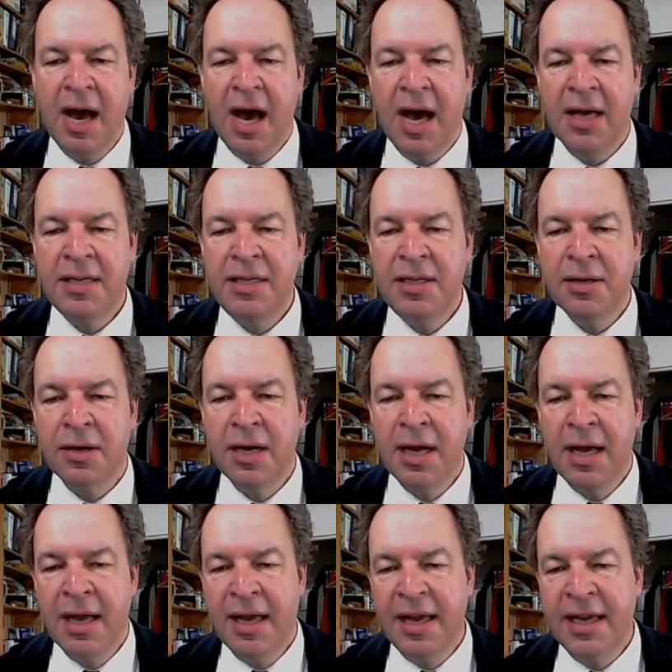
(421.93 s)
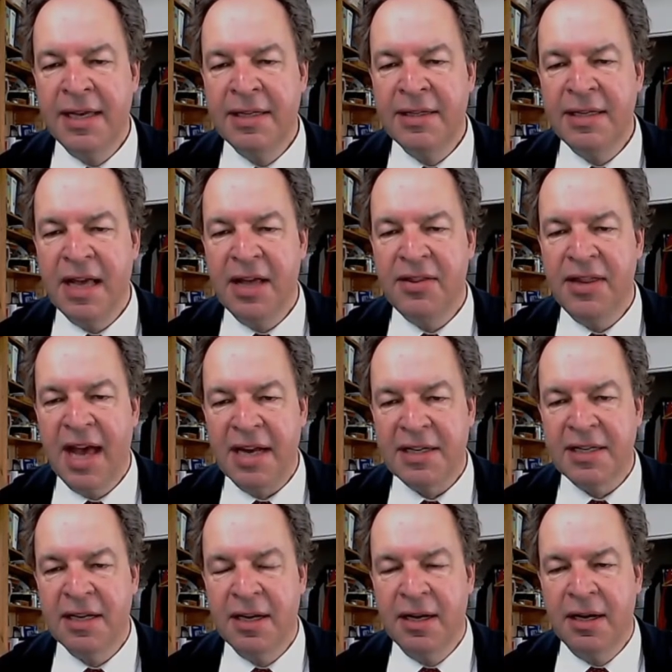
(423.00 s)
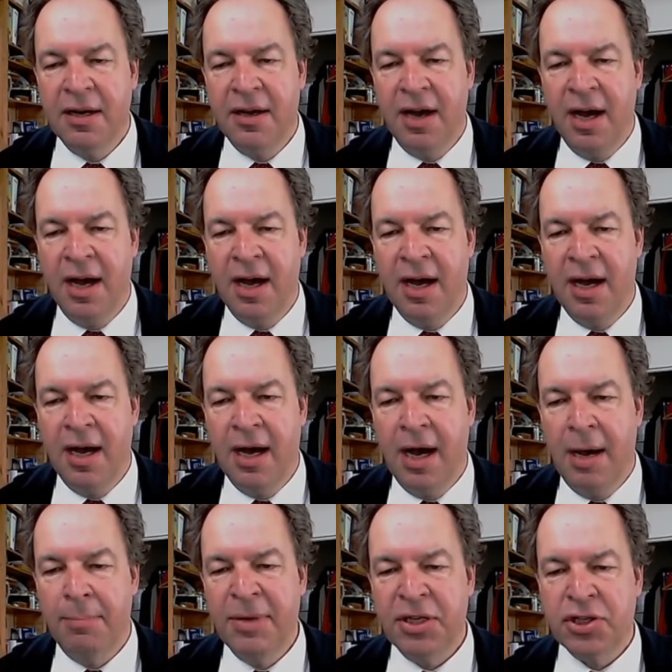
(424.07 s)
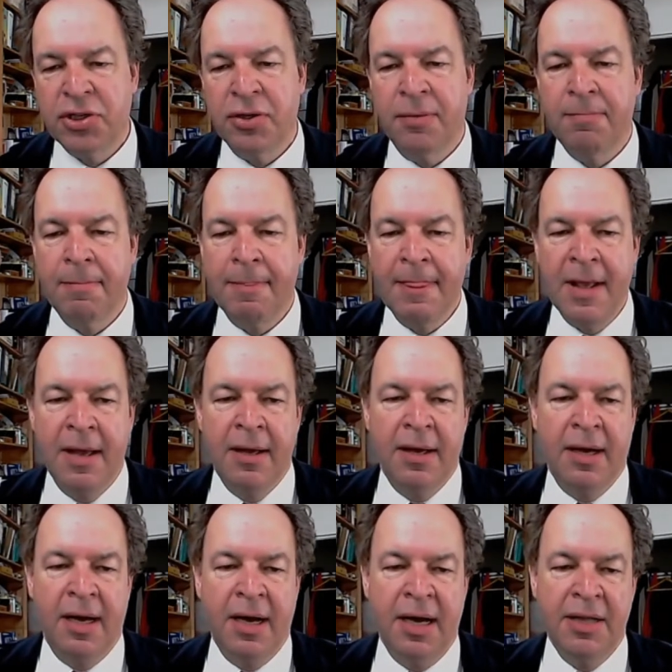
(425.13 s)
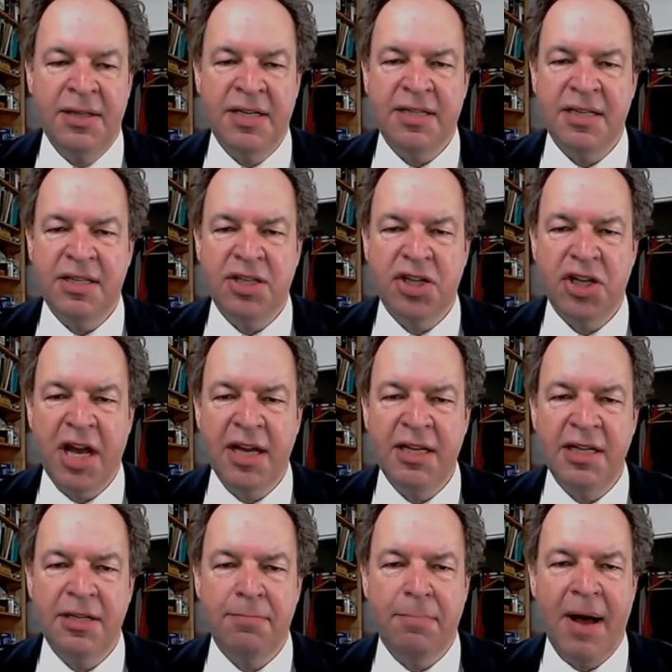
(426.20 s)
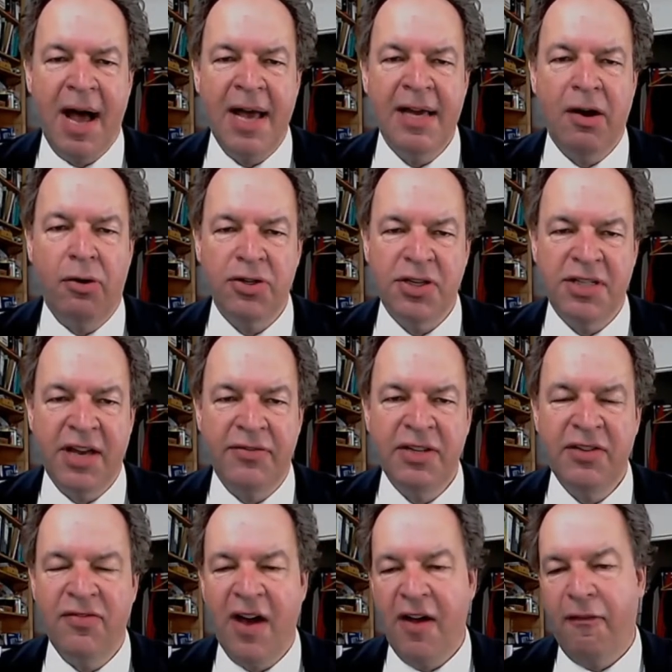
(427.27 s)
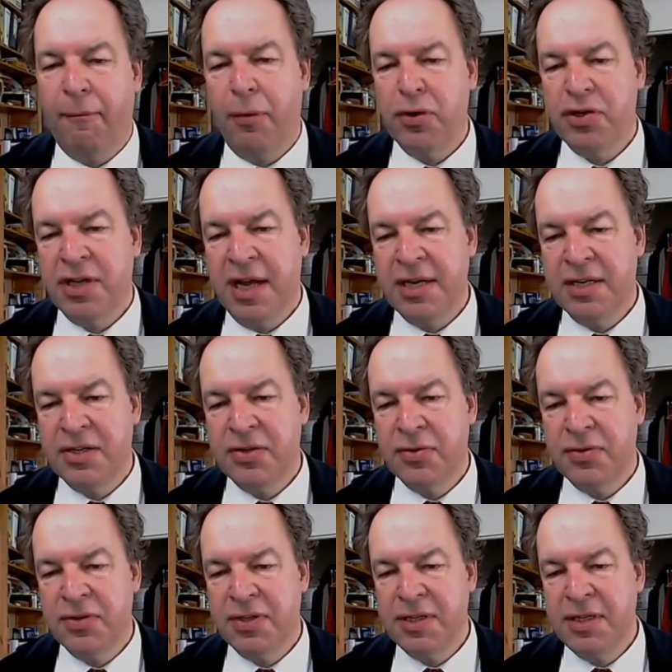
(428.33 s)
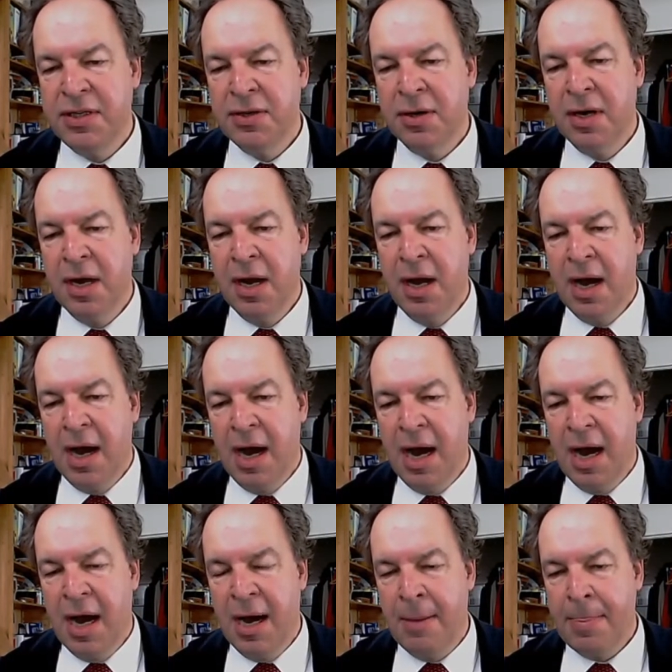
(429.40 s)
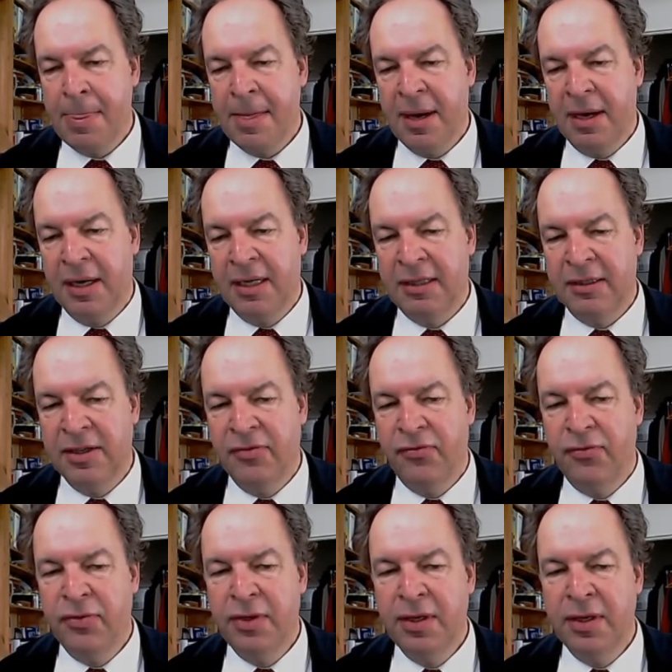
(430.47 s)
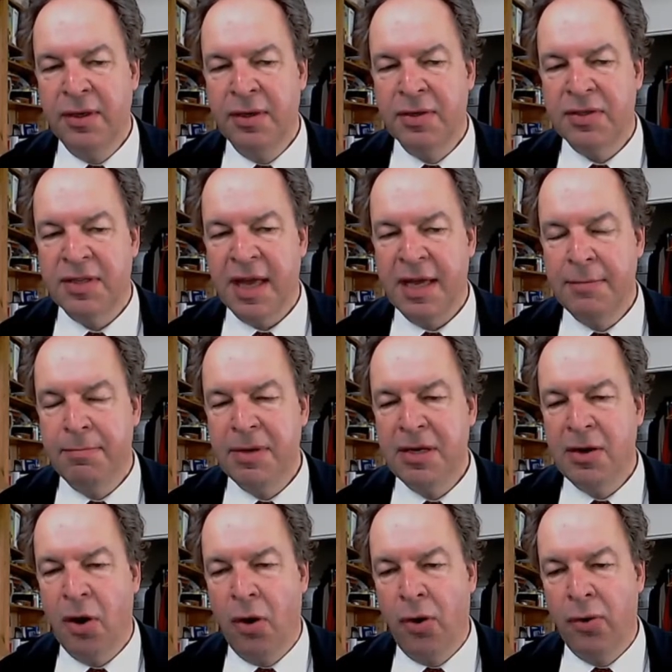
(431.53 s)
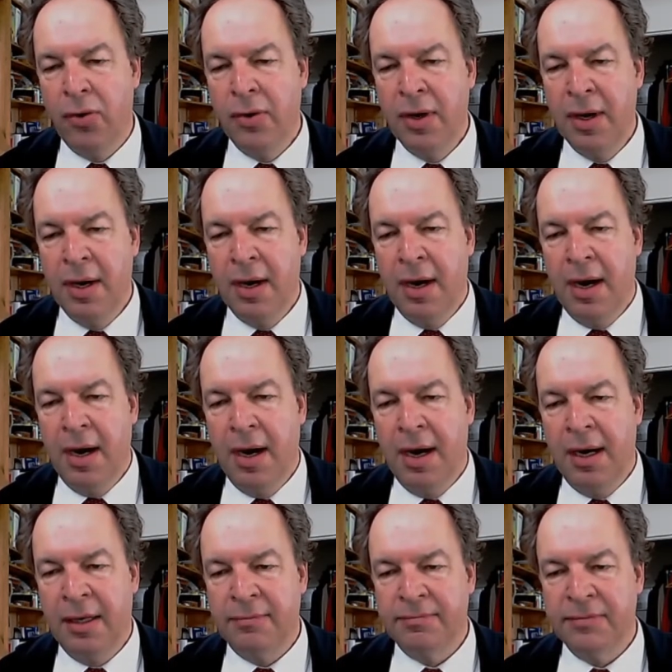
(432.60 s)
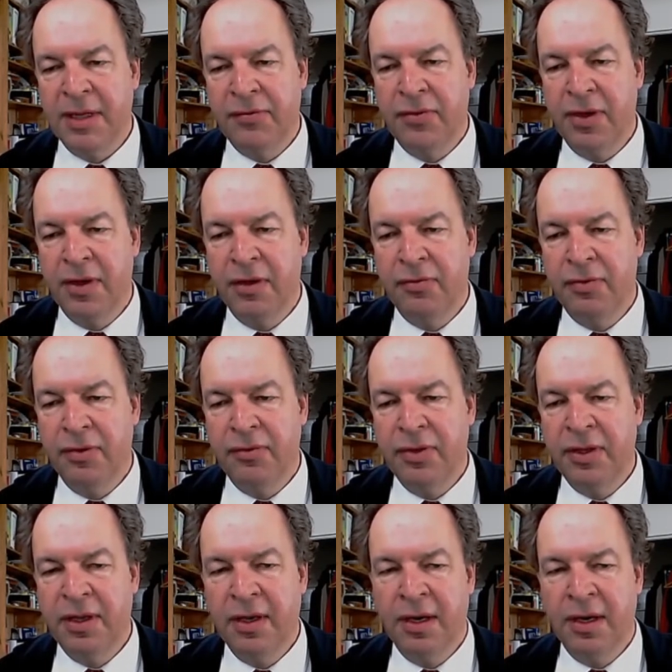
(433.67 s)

here in that picture. This is shaded by also 75%. So you see here, if we stay below, if we